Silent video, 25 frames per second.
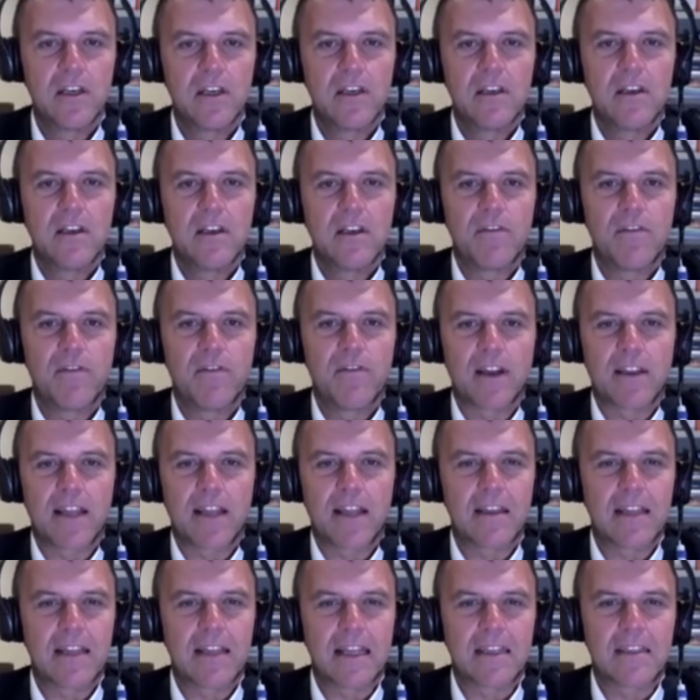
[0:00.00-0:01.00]
In fact,
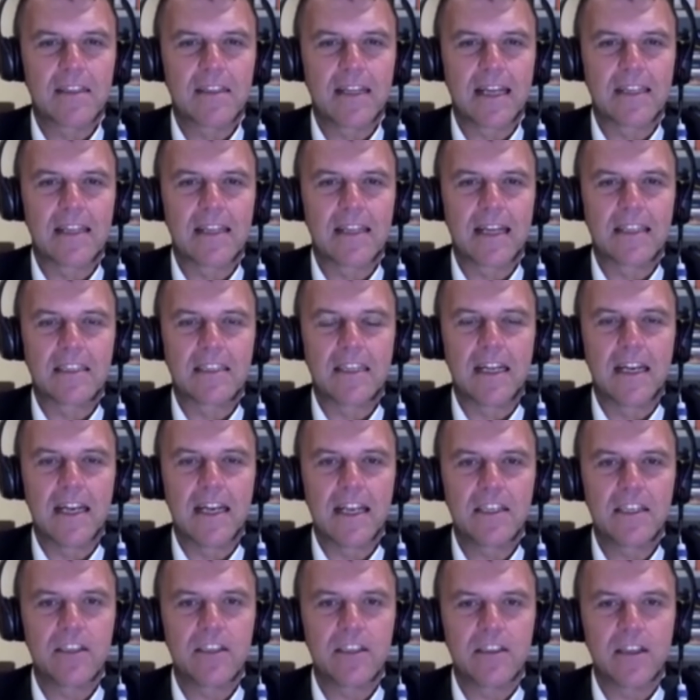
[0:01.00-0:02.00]
that's a
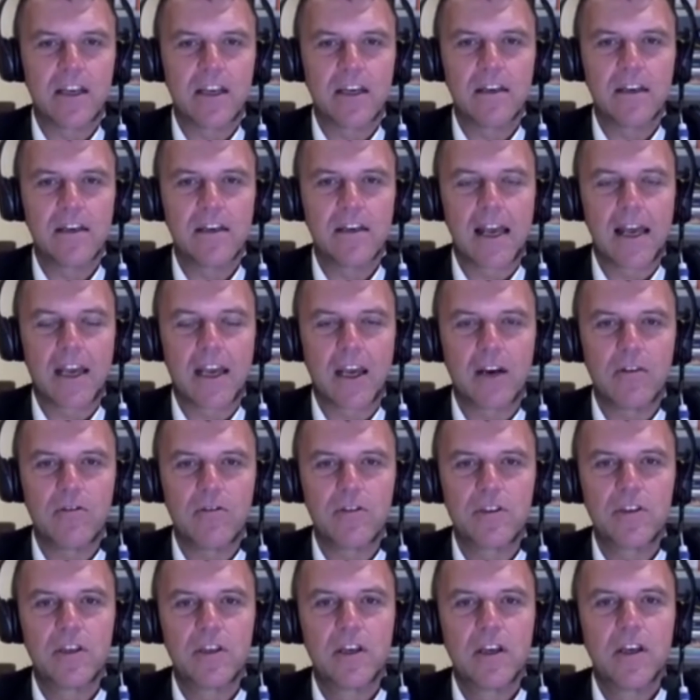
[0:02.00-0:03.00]
list that
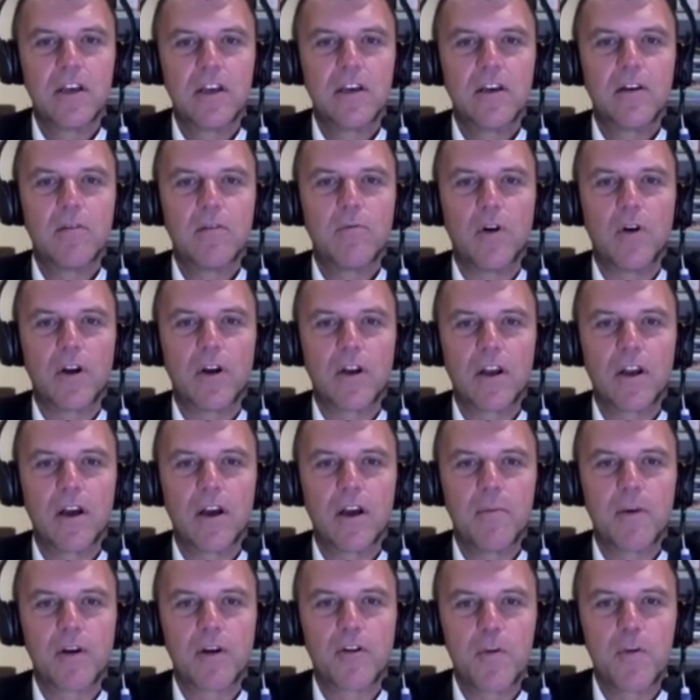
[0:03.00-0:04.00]
echoes what
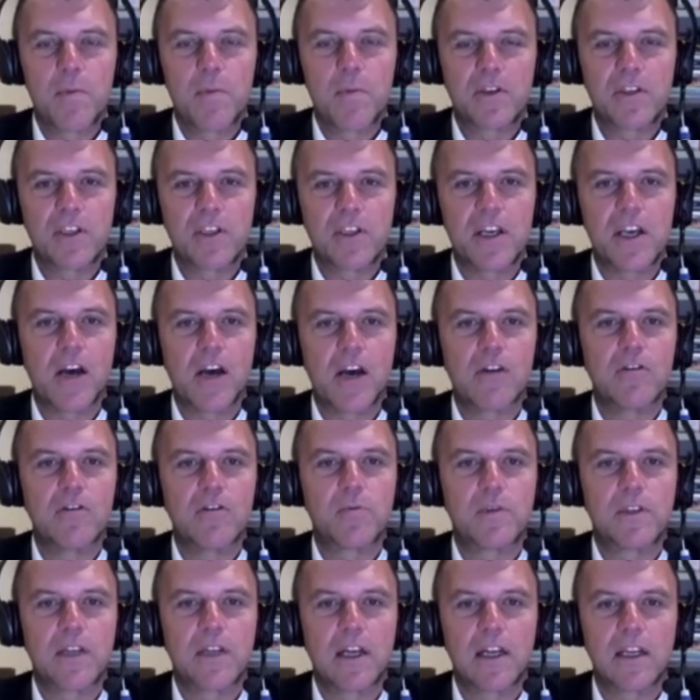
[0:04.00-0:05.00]
a group of CEOs
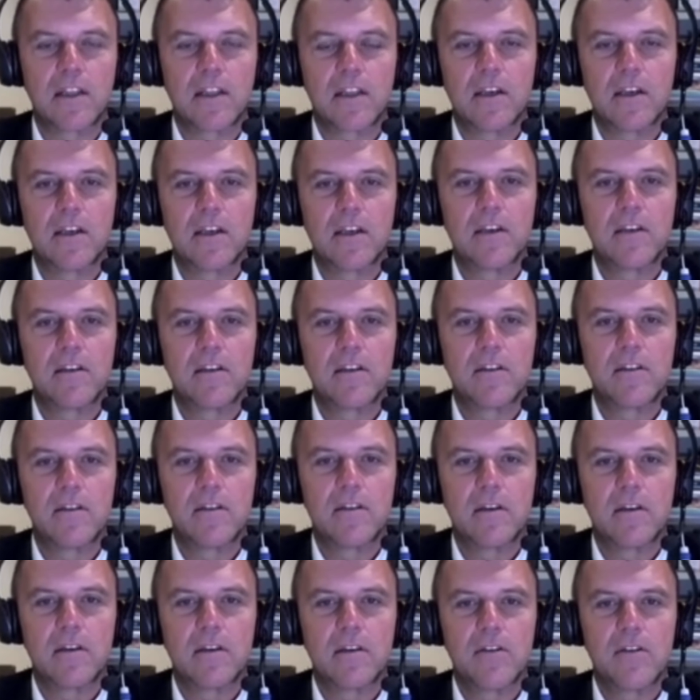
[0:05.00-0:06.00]
were telling the
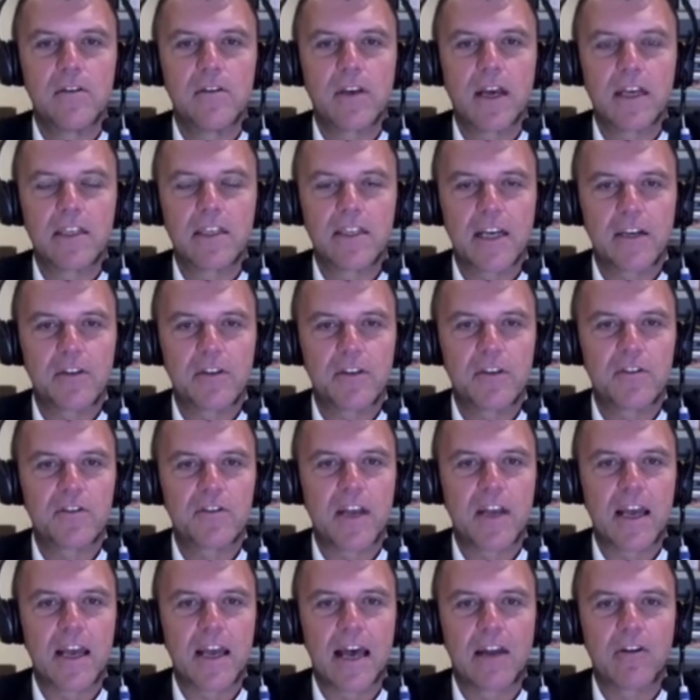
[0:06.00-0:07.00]
UK Secretary of
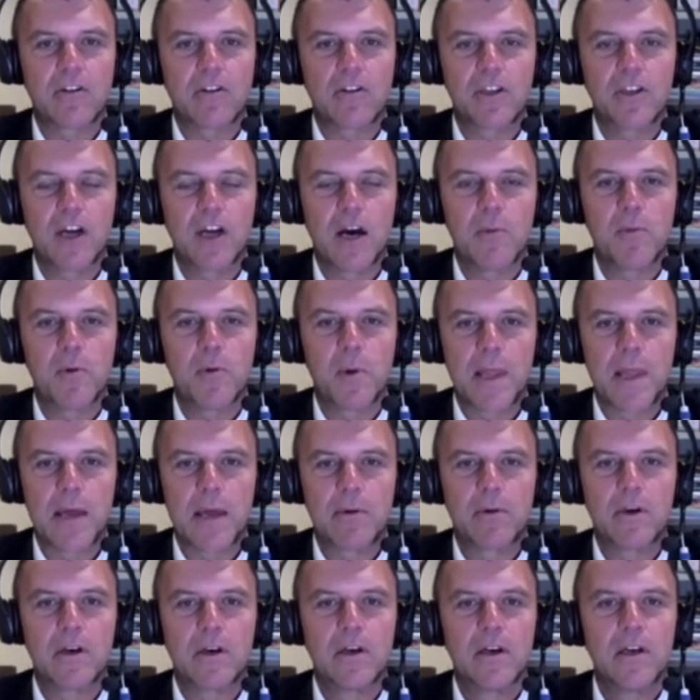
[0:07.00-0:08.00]
State, Alok Sharma, when they
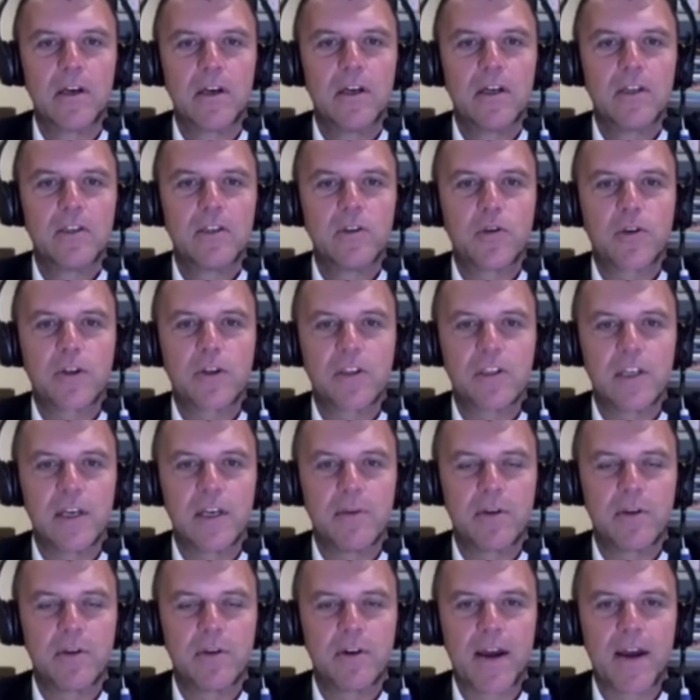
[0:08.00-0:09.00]
were talking to
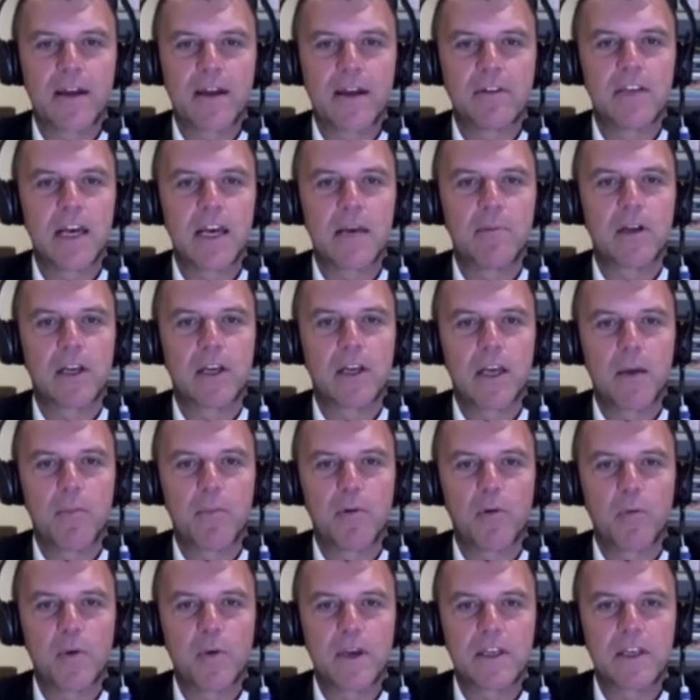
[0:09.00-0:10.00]
him on a round table a
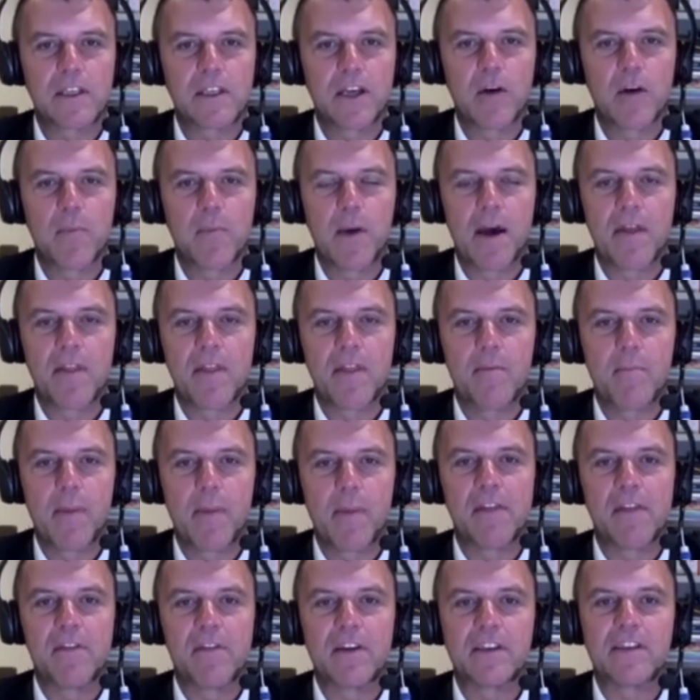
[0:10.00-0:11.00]
couple of weeks ago about the
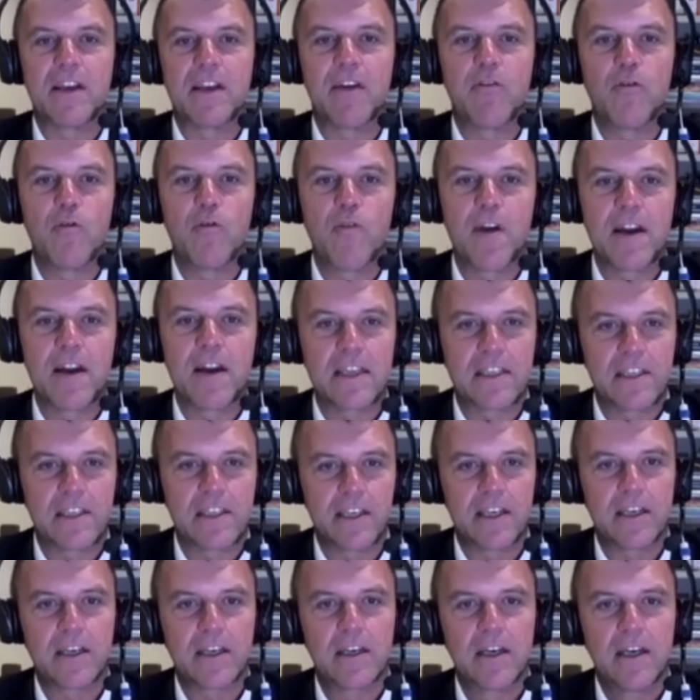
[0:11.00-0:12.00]
benefits they're already
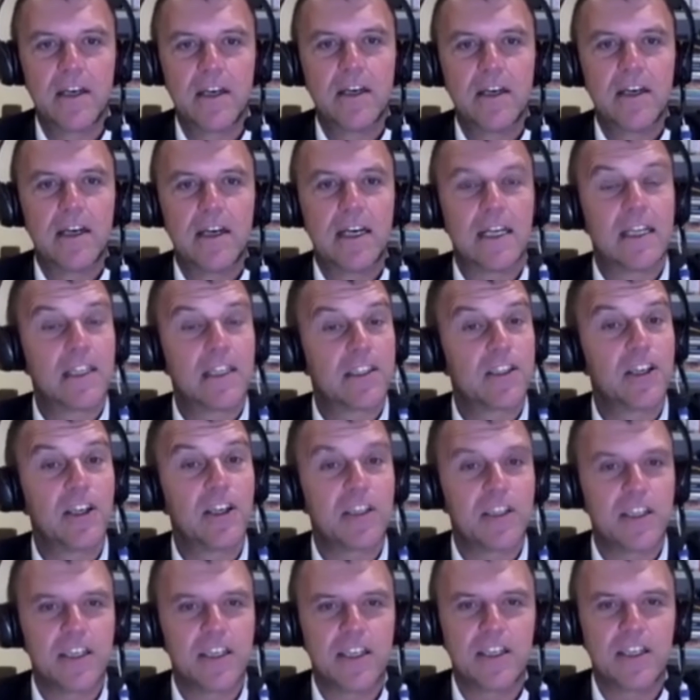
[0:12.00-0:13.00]
seeing, and there's
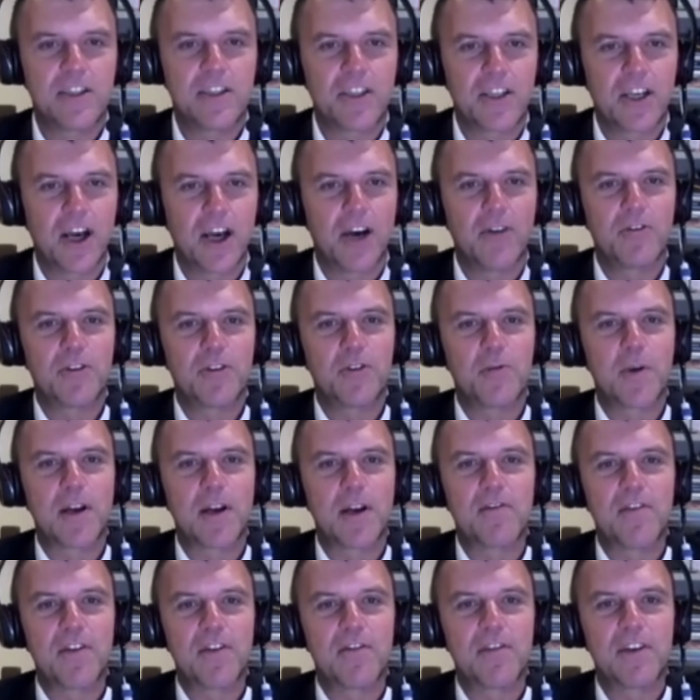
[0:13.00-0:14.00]
30 years to go to
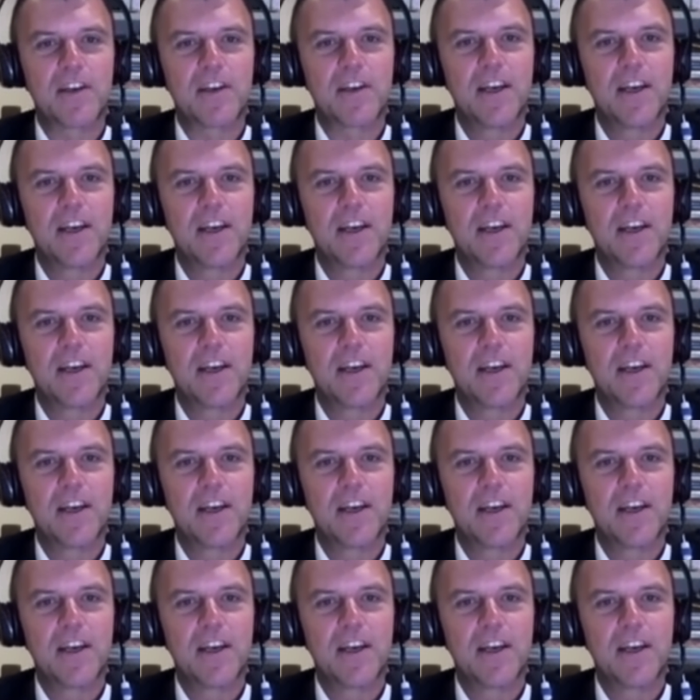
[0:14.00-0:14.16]
2050.